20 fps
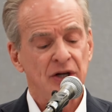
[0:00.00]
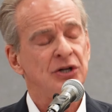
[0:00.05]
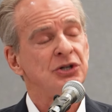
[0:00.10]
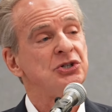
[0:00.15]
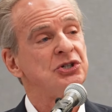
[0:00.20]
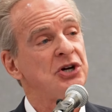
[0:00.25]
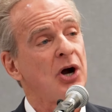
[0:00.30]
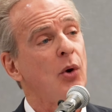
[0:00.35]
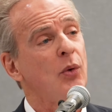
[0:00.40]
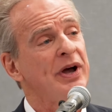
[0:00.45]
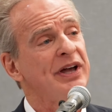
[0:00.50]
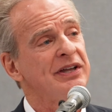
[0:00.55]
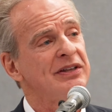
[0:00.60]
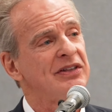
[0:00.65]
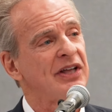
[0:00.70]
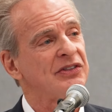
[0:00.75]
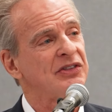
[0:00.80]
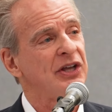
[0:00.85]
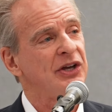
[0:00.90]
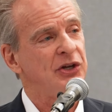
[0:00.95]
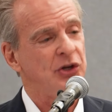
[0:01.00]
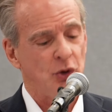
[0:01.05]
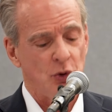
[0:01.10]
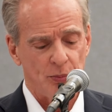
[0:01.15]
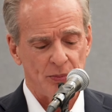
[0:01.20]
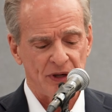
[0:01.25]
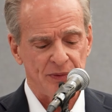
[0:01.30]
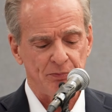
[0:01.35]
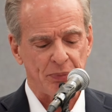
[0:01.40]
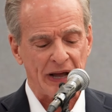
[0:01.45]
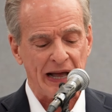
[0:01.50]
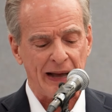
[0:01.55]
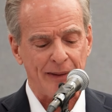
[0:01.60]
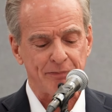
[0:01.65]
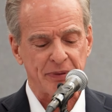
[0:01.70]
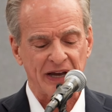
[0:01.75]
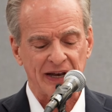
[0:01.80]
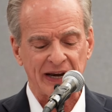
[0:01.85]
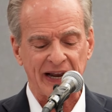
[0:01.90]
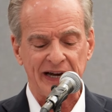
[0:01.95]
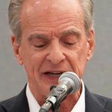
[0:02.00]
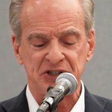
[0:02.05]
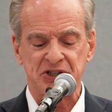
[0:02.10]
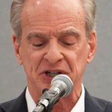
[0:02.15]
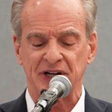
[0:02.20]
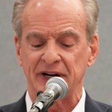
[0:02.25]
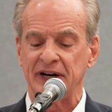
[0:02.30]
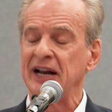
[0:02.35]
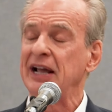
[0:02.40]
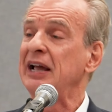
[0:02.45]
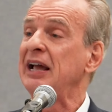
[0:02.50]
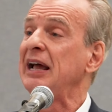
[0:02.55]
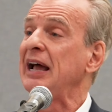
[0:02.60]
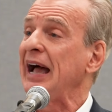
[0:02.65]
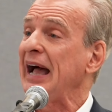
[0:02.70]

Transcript: showing that the human population